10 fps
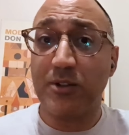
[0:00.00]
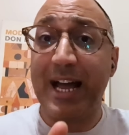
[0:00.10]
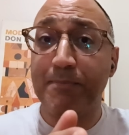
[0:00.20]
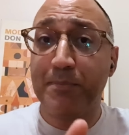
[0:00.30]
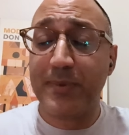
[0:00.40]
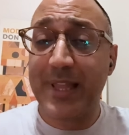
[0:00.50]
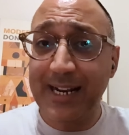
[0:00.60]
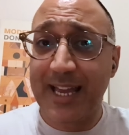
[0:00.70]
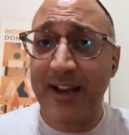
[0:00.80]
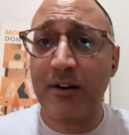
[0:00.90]
So
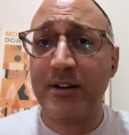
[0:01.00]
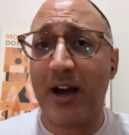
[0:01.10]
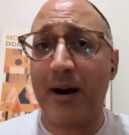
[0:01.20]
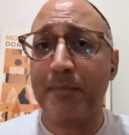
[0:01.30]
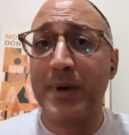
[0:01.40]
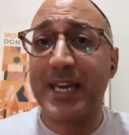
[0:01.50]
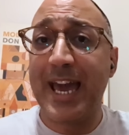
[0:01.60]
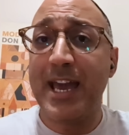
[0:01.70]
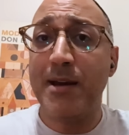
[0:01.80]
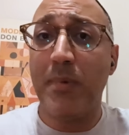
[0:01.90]
that area
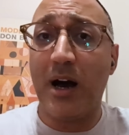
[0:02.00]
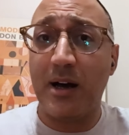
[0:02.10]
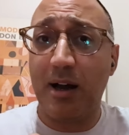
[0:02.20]
became